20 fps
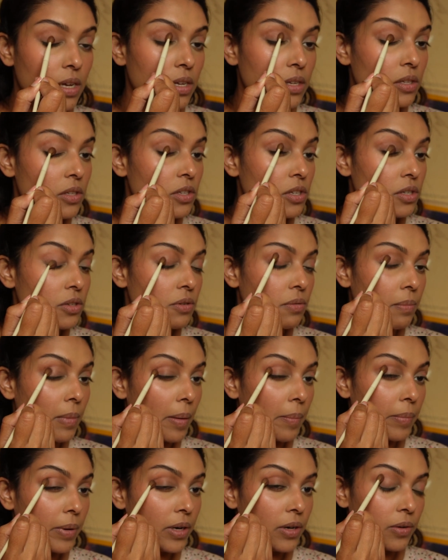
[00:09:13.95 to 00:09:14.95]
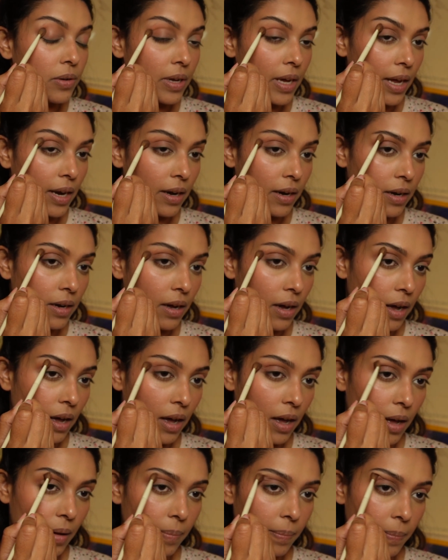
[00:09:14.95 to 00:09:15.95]
So just remember to get it
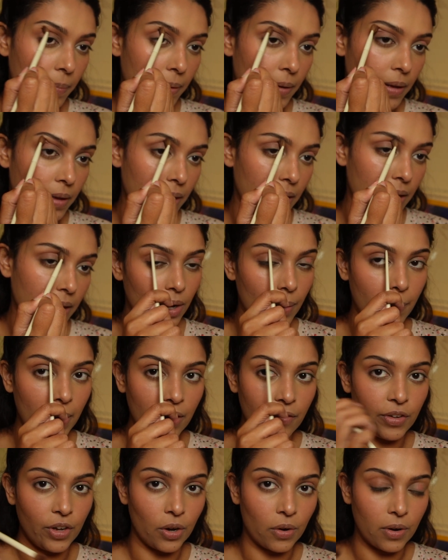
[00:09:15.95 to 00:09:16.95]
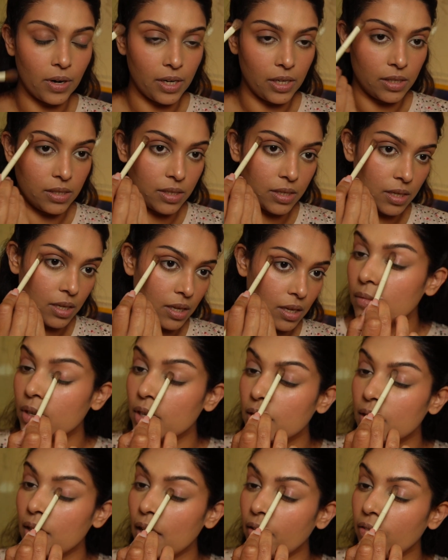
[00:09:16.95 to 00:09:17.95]
up above your crease.
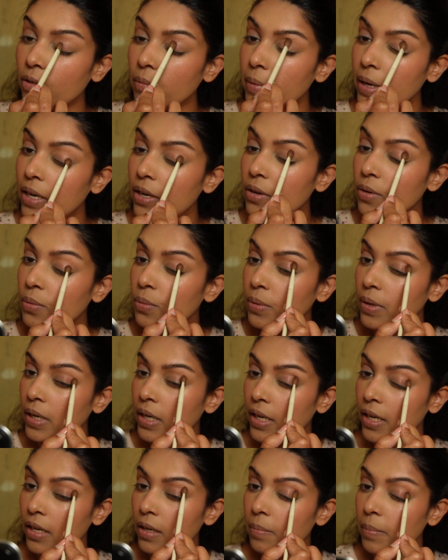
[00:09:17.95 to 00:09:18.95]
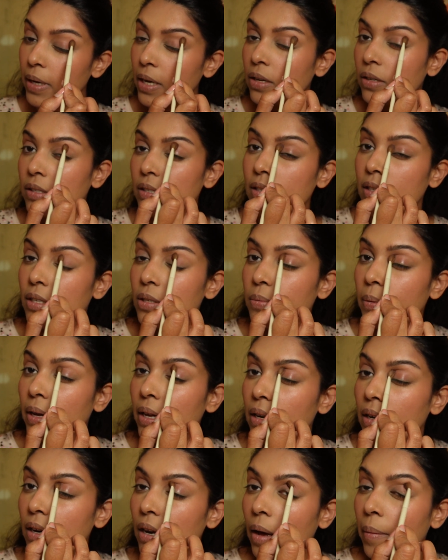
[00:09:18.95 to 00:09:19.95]
Doesn't have to be too neat because this
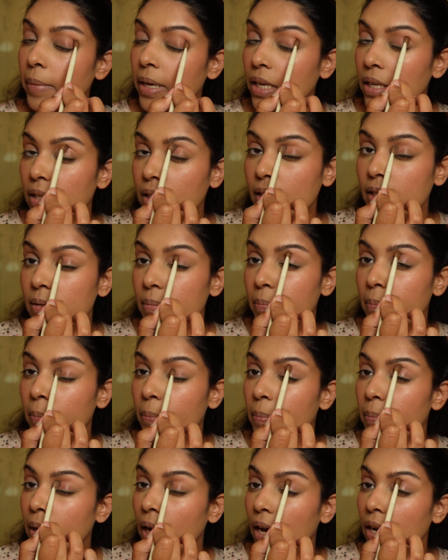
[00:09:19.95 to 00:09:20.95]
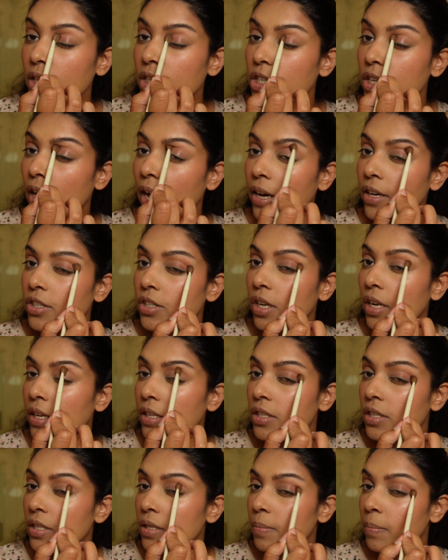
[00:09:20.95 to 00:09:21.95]
one, I mean this blush actually
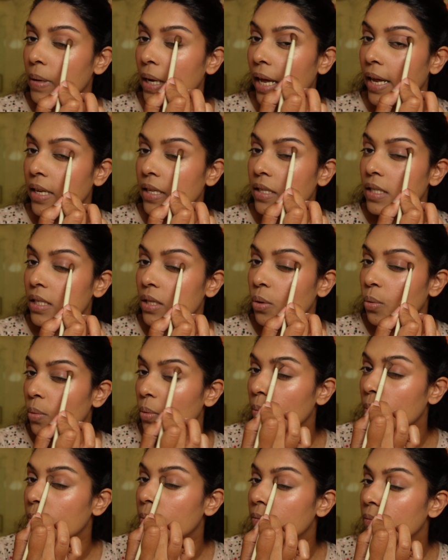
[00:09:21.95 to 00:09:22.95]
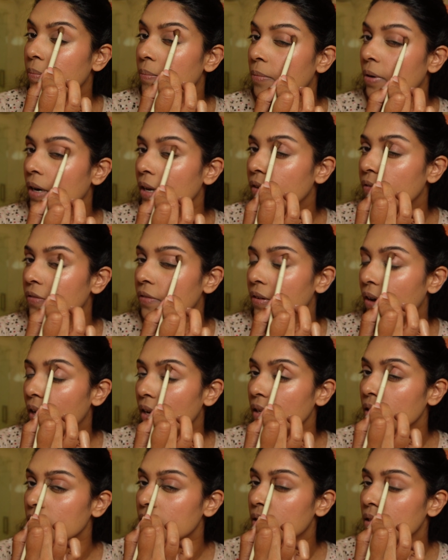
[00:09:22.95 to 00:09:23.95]
just blends pretty
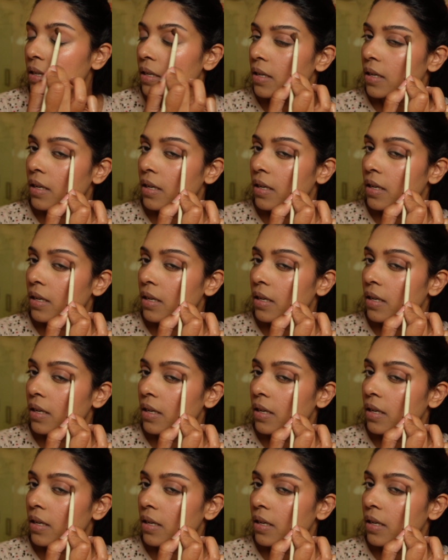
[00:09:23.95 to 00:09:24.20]
fast.